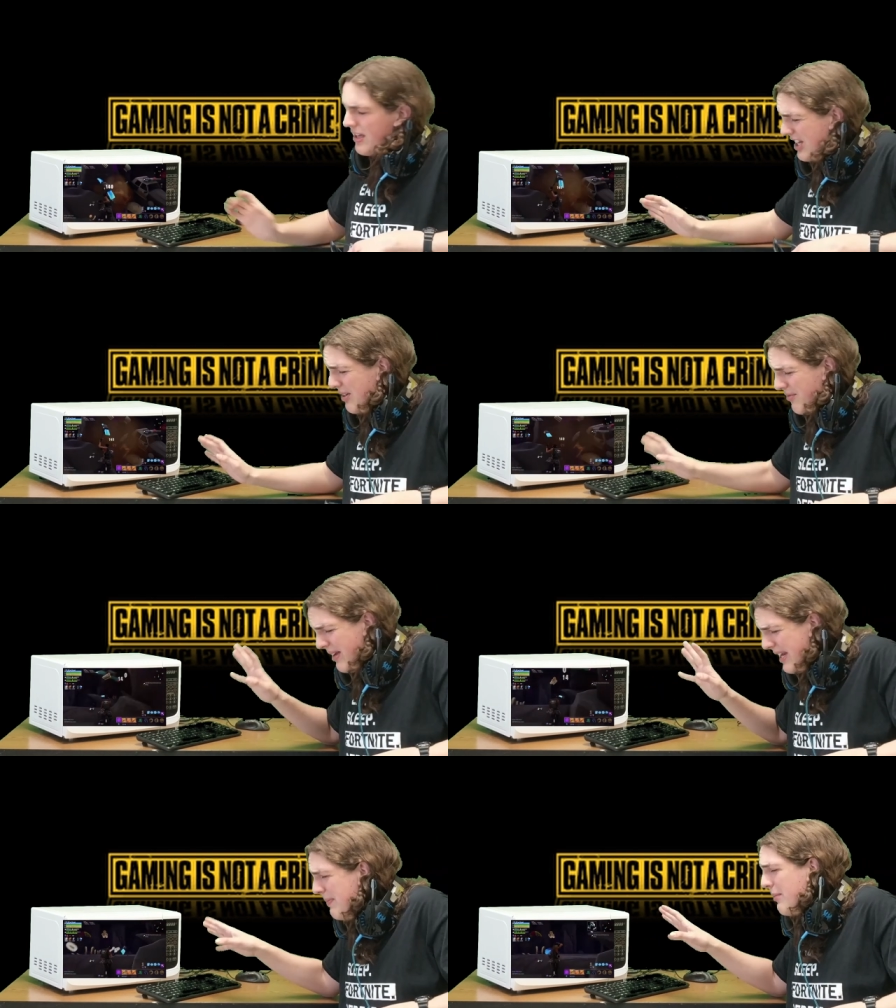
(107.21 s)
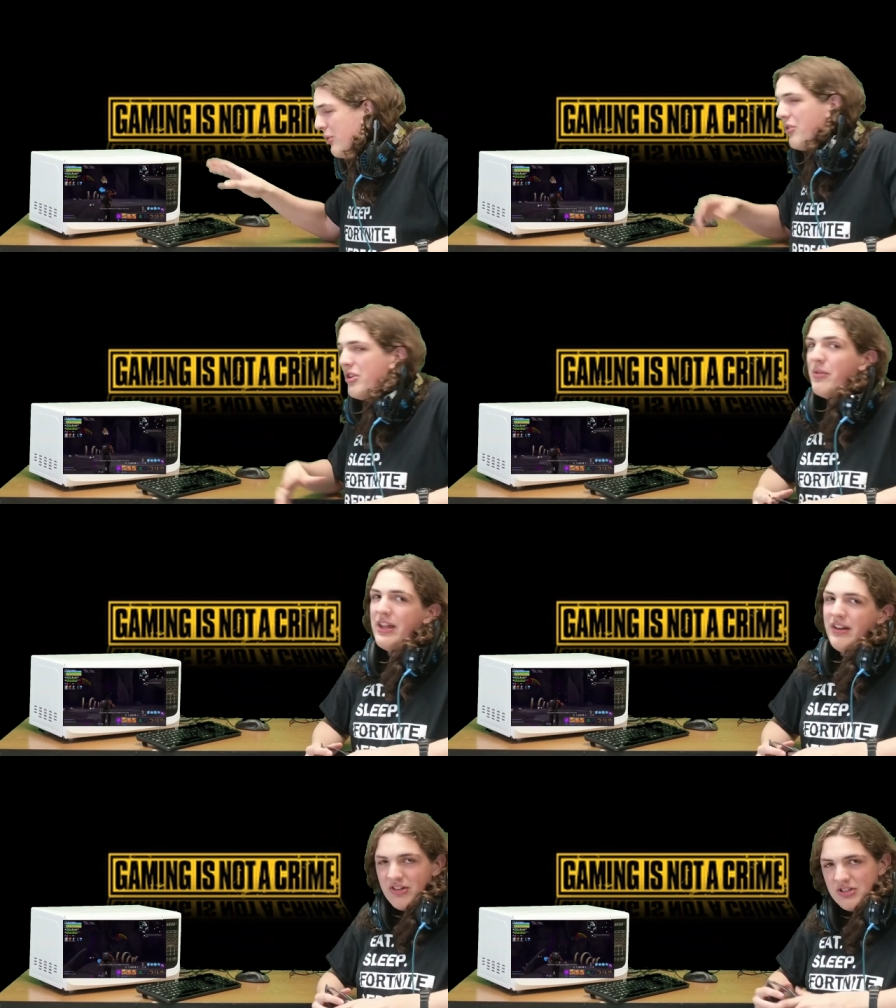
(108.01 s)
You know, many people don't know
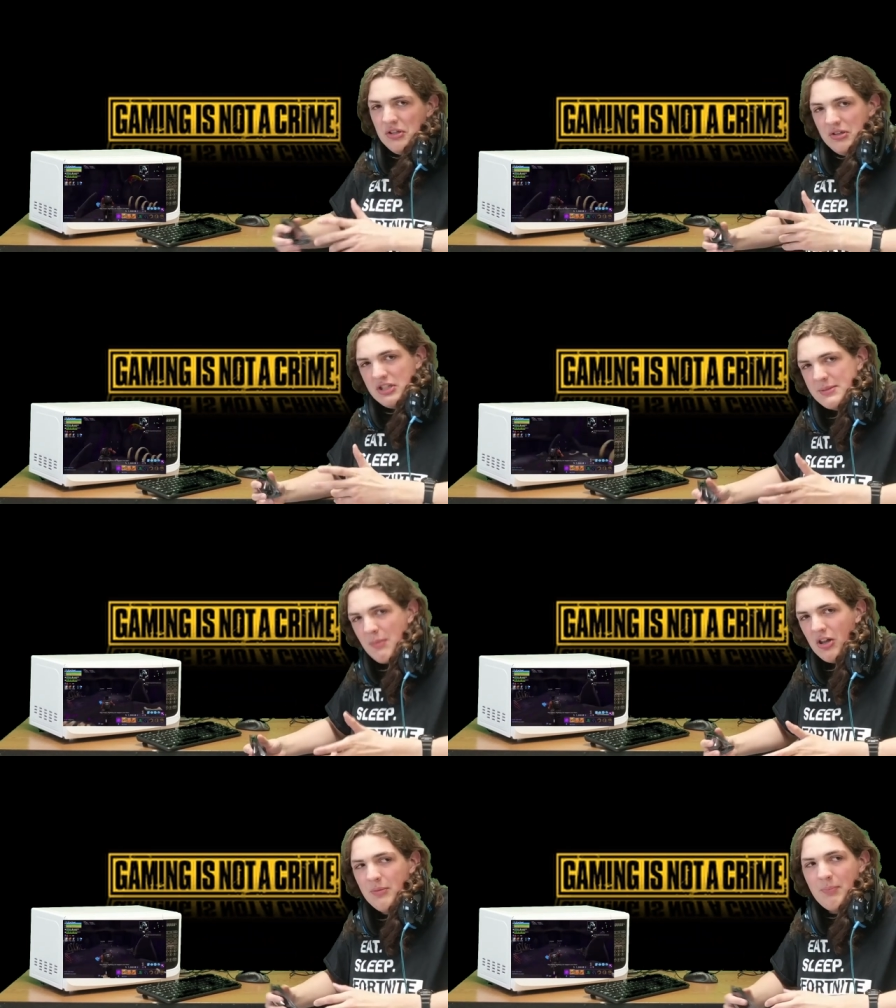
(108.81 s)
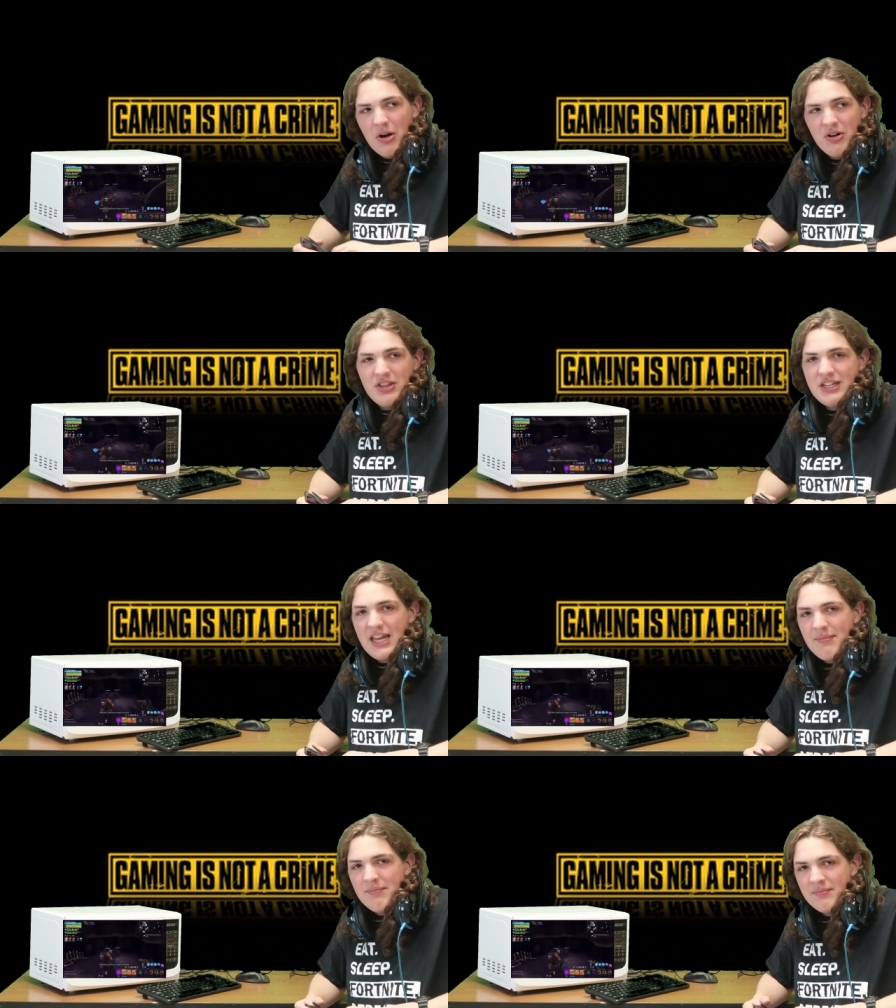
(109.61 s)
that there's a smaller part of the
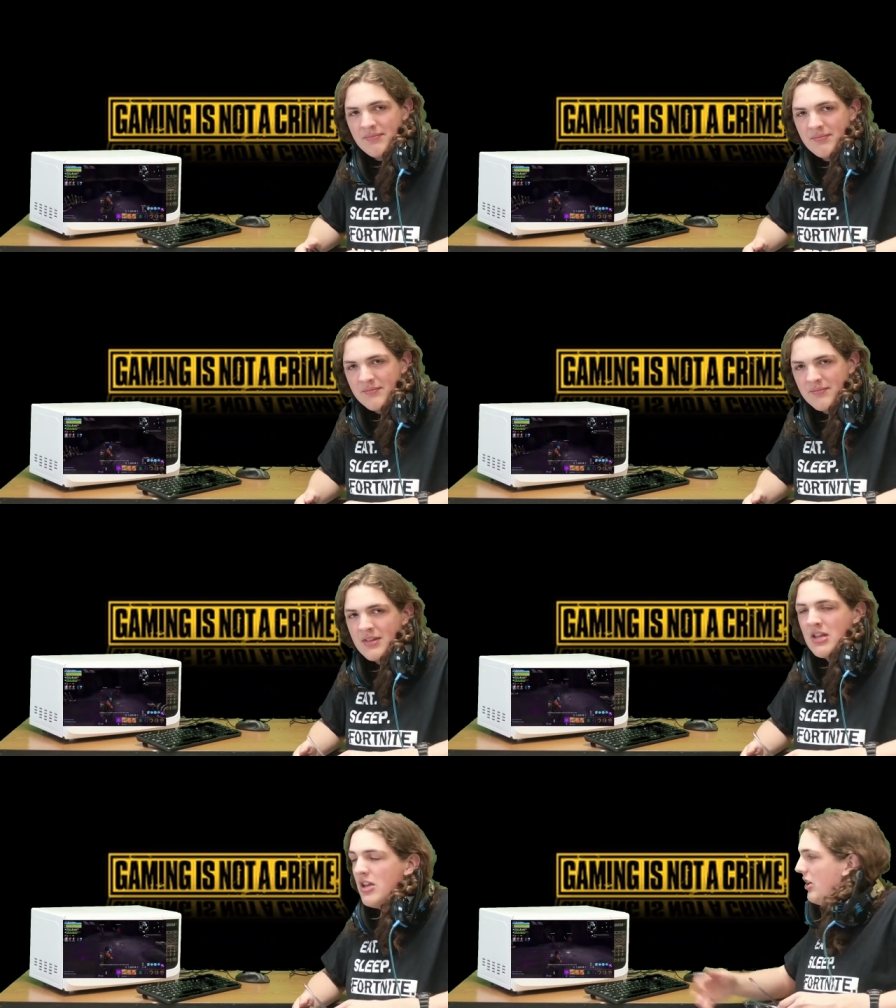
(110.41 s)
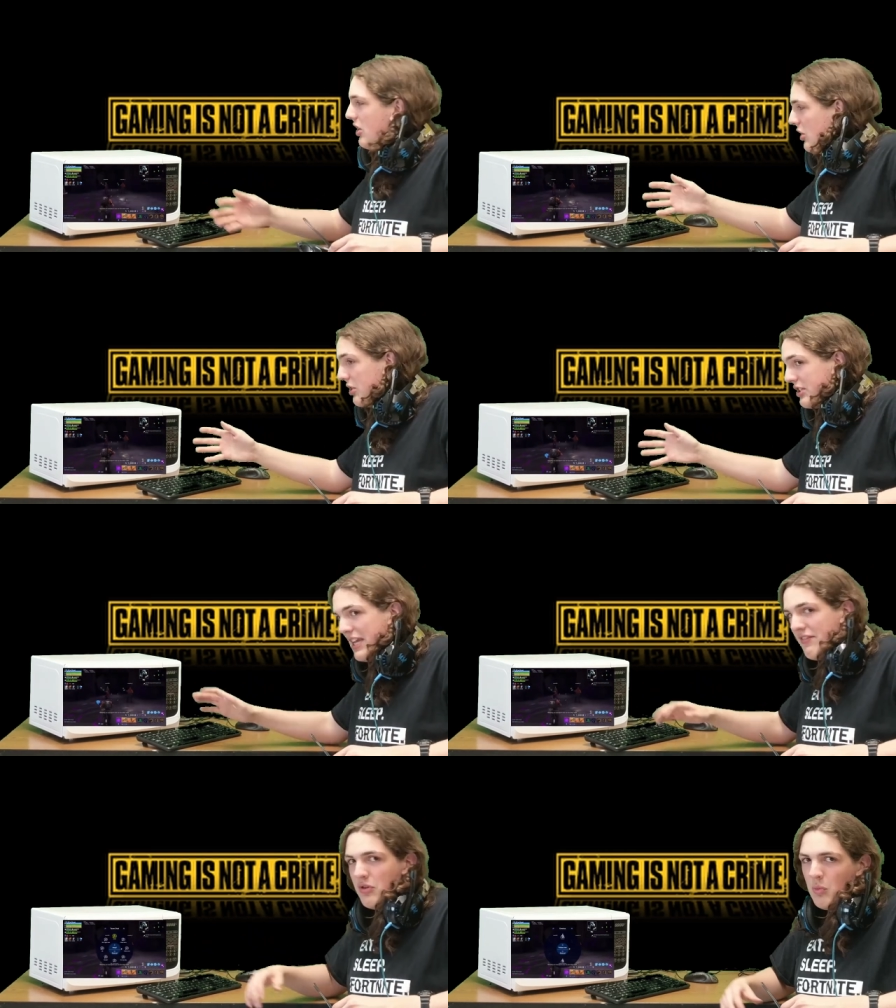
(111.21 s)
game called
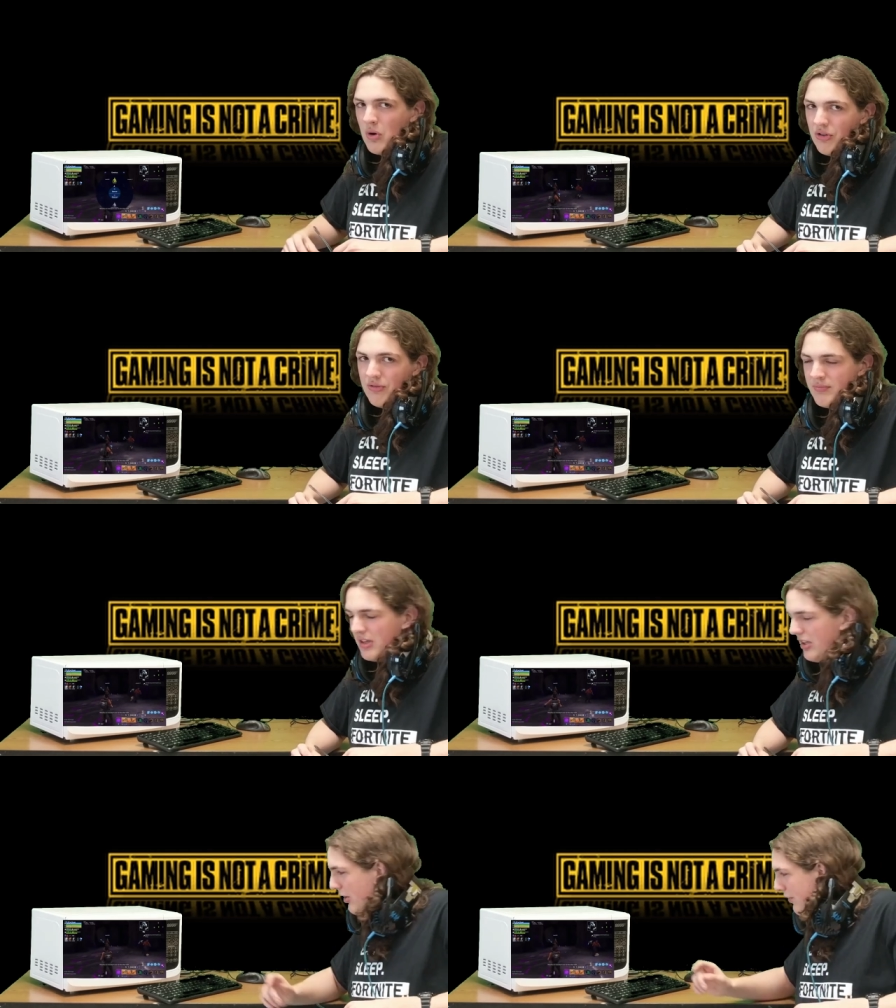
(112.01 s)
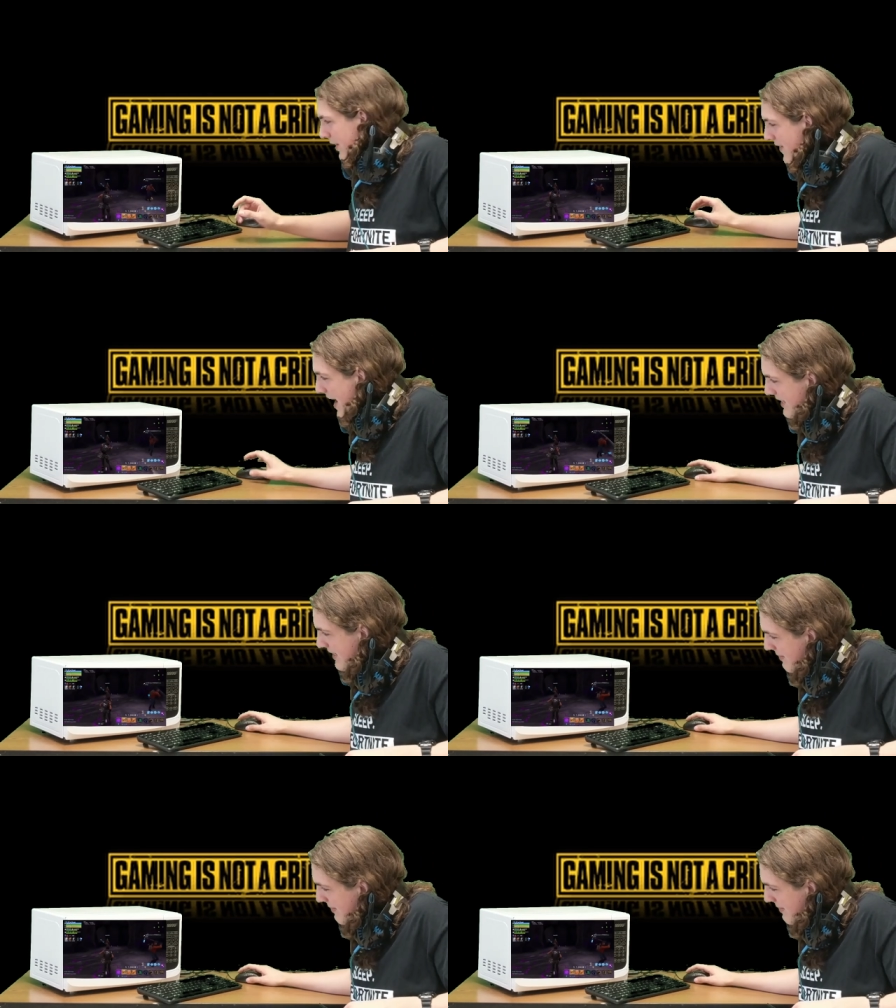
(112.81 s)
Save the World a little fun fact.